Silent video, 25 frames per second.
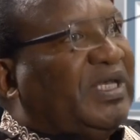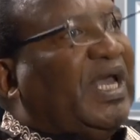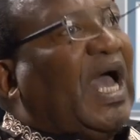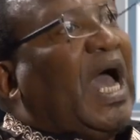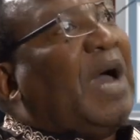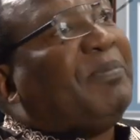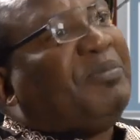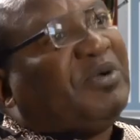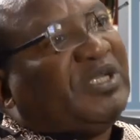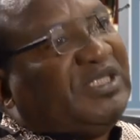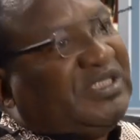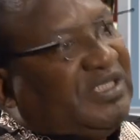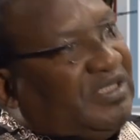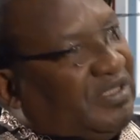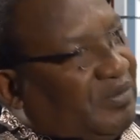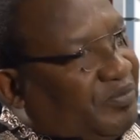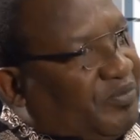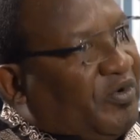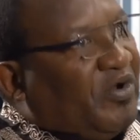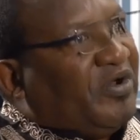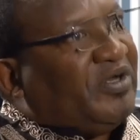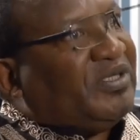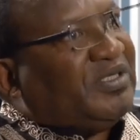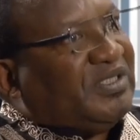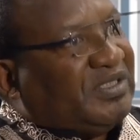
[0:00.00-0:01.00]
Yeah, up until a
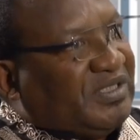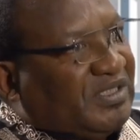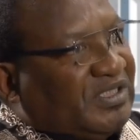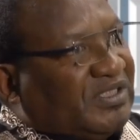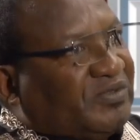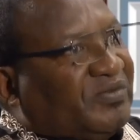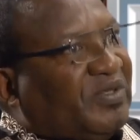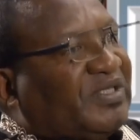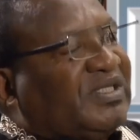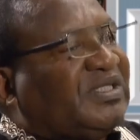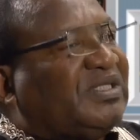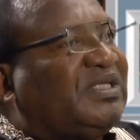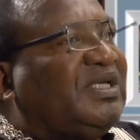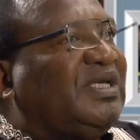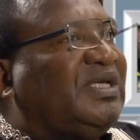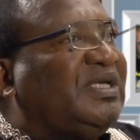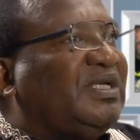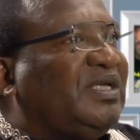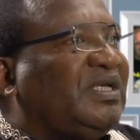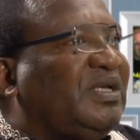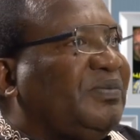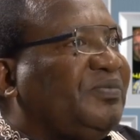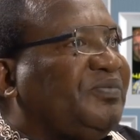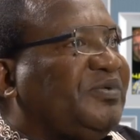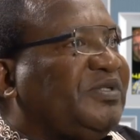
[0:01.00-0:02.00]
point. Yeah. It is what
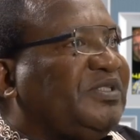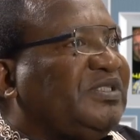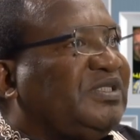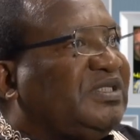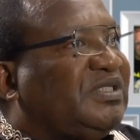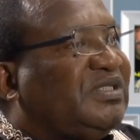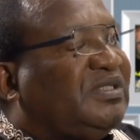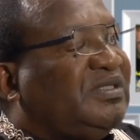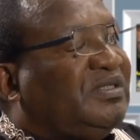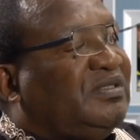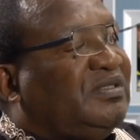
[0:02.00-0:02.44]
happens.